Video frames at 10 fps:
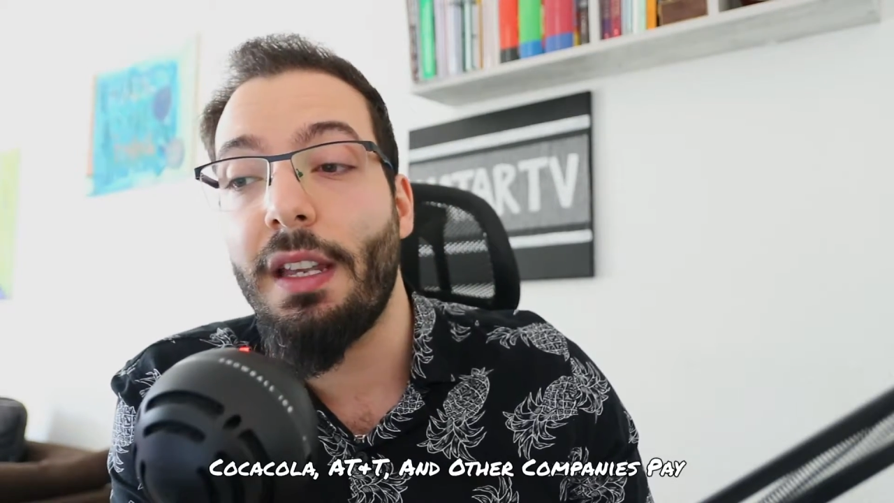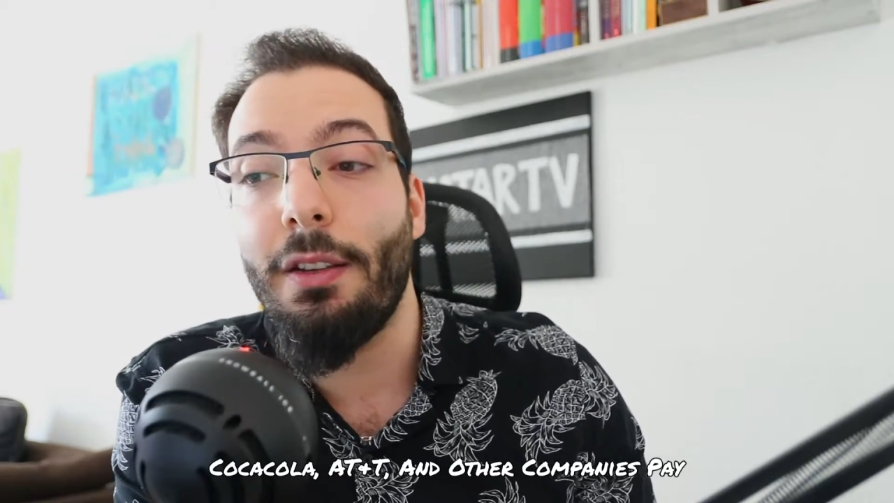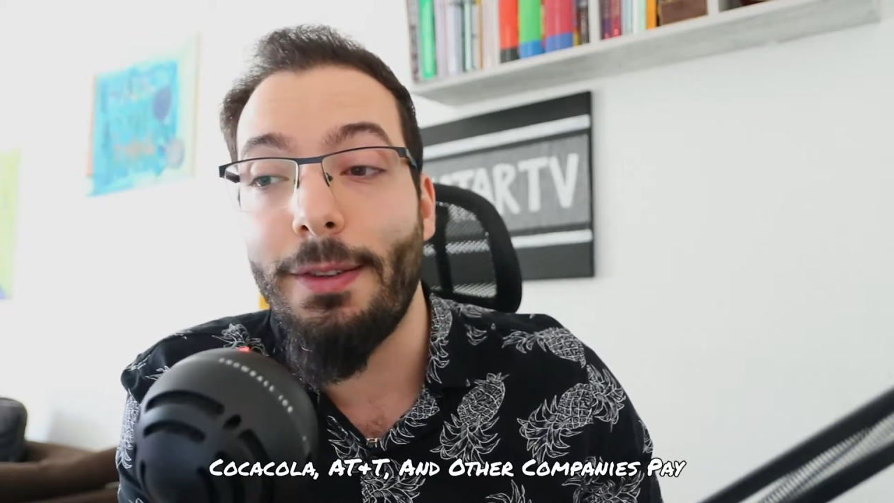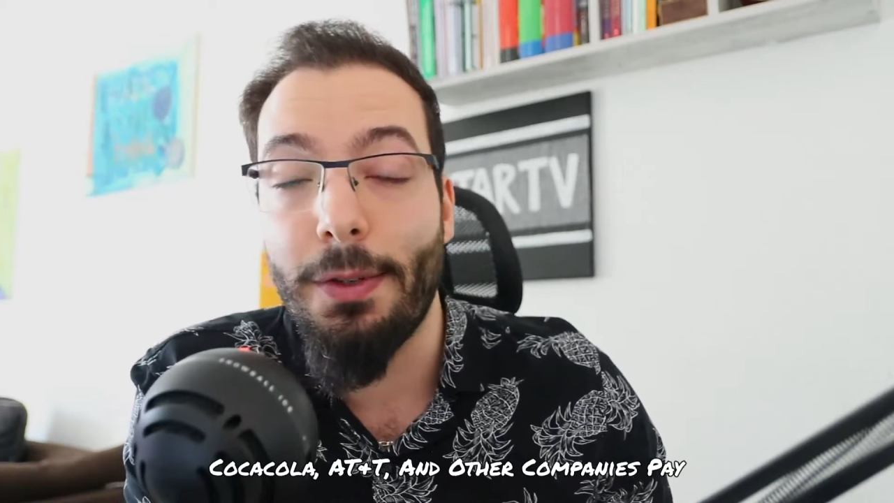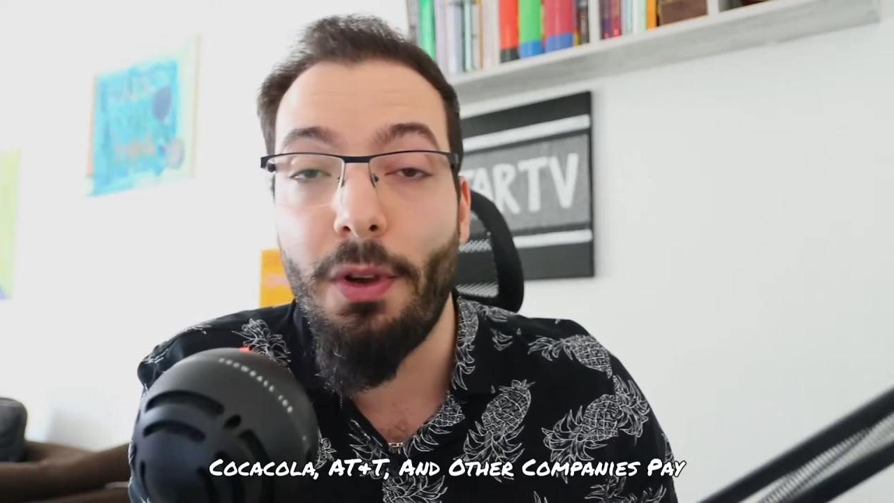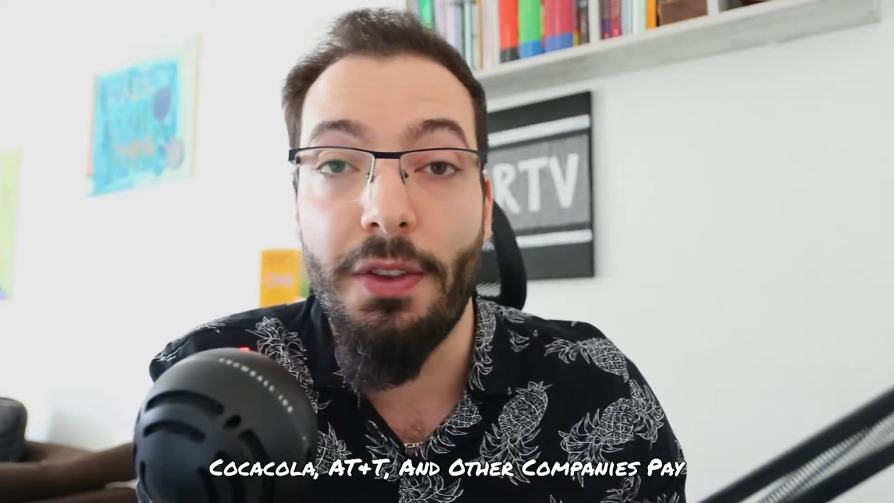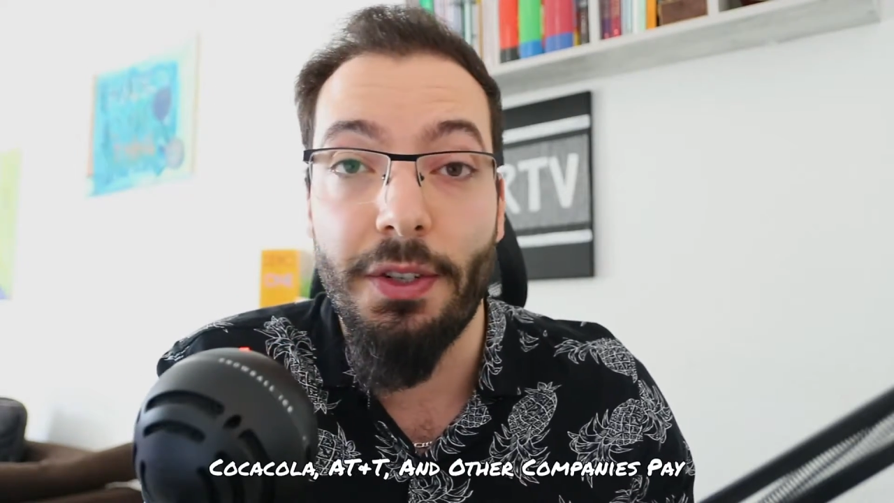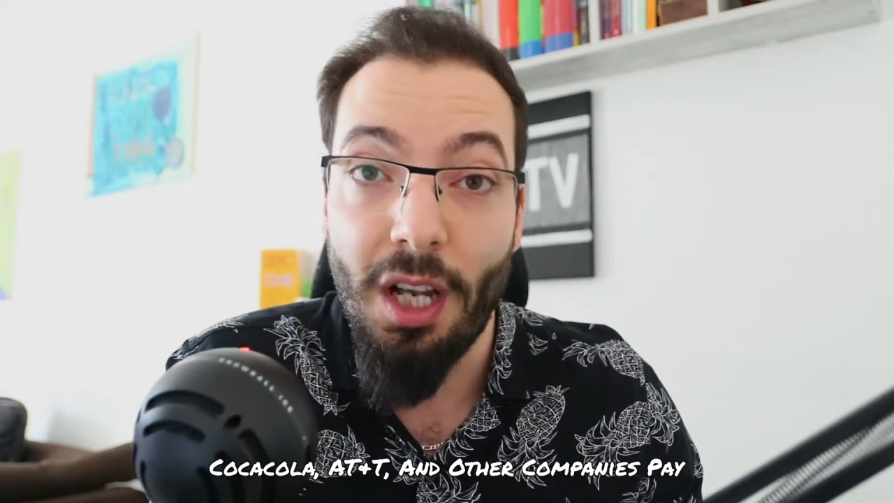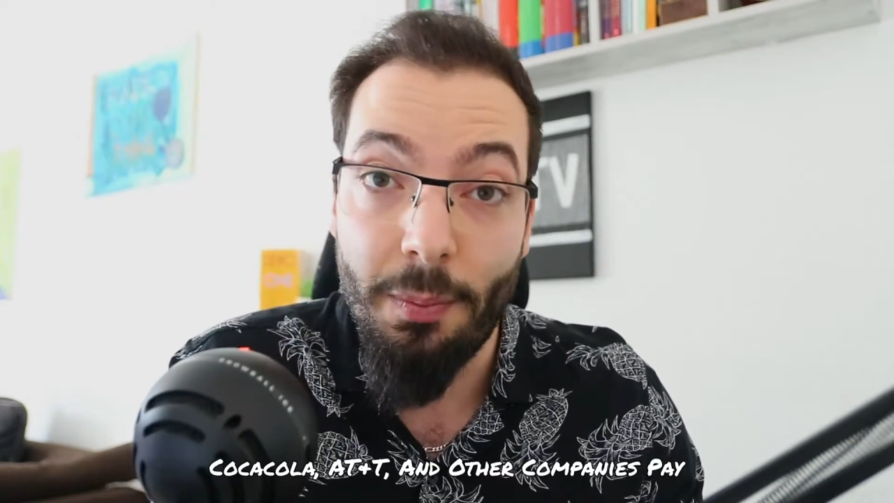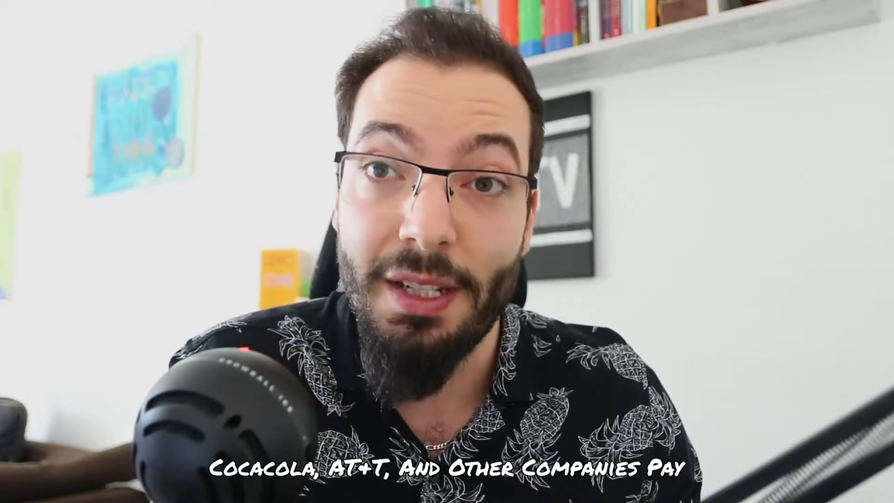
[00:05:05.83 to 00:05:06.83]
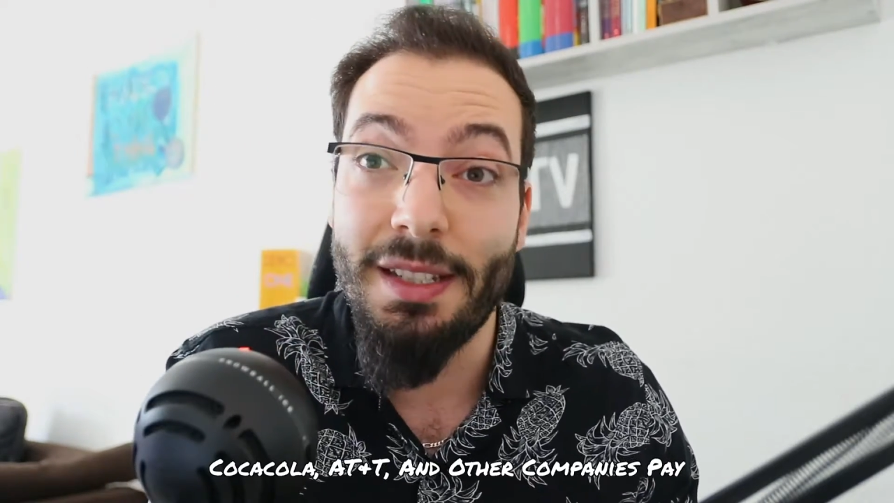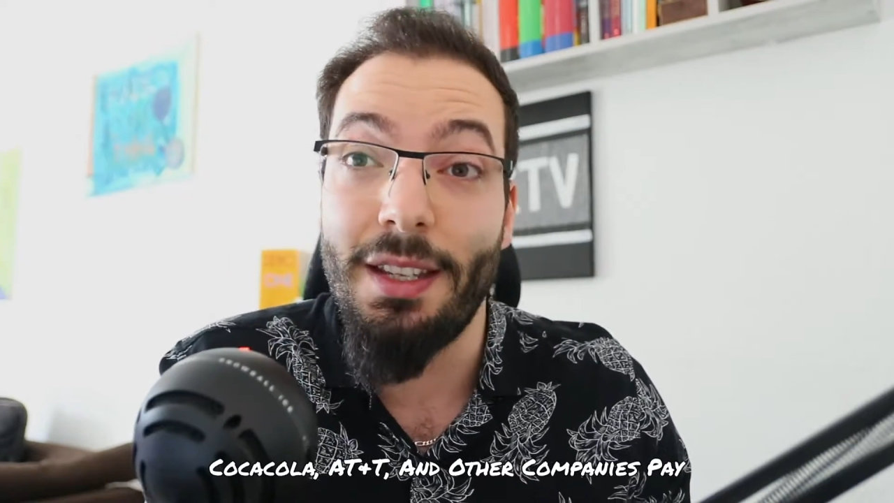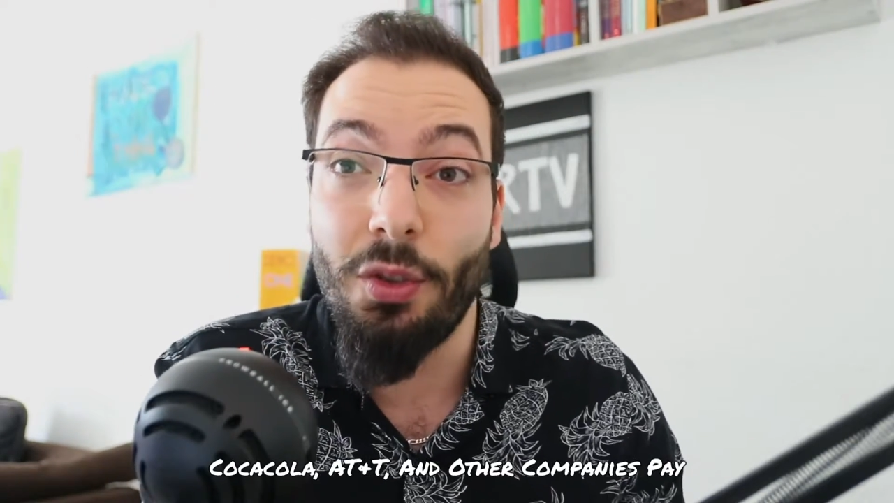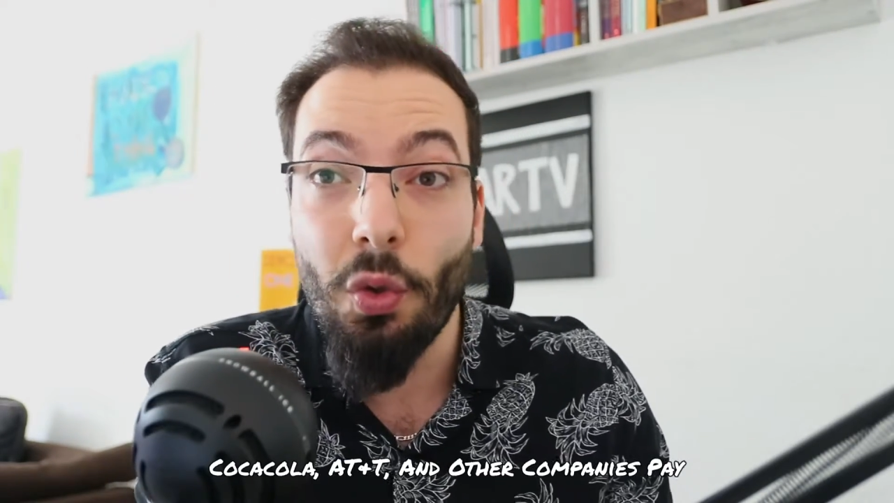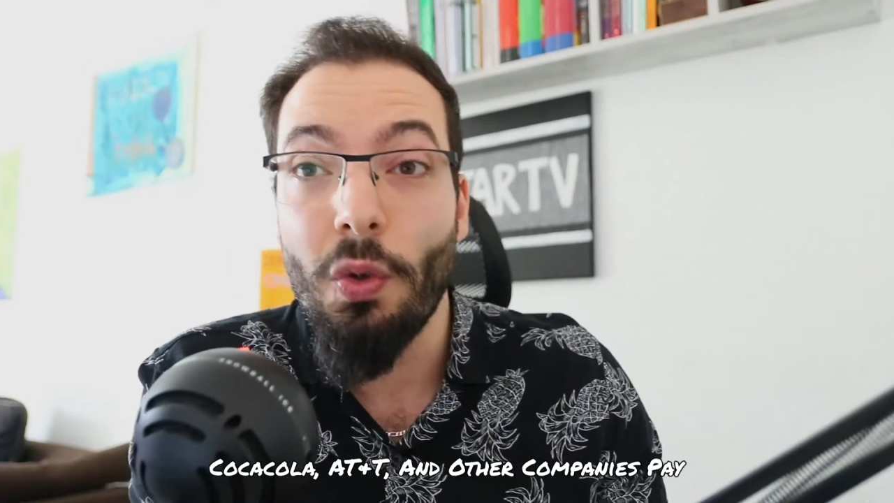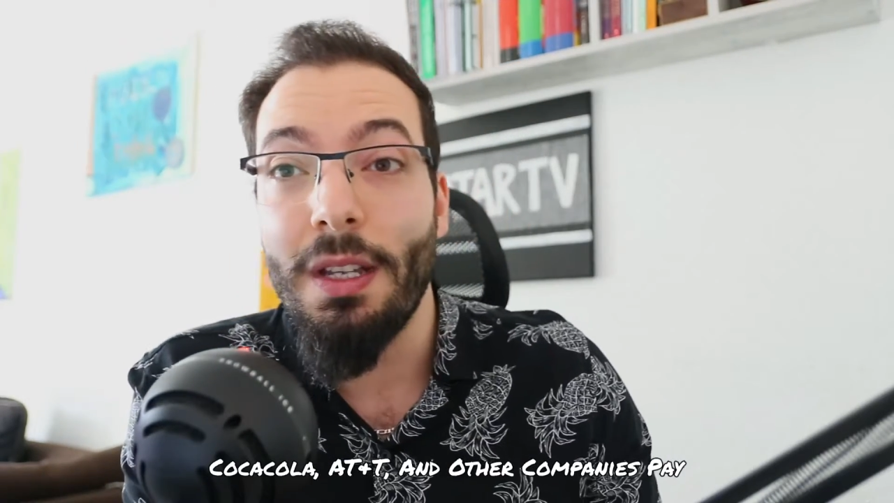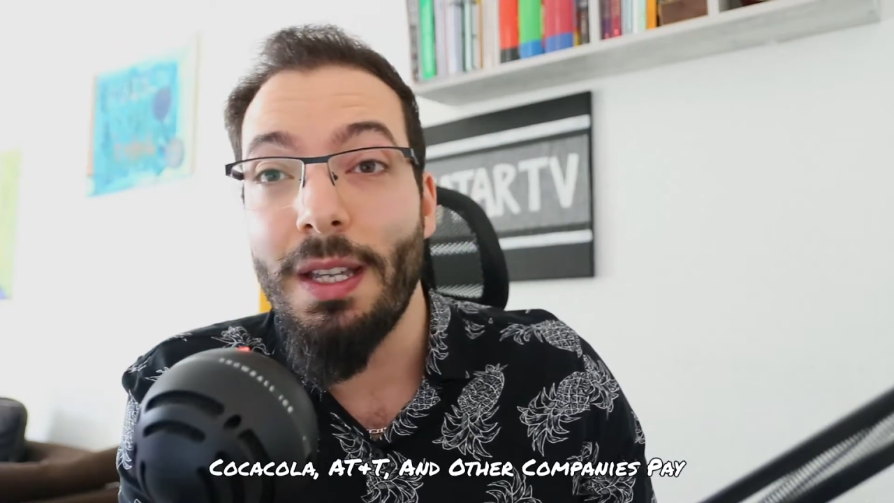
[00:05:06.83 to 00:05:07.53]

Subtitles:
and also other companies that do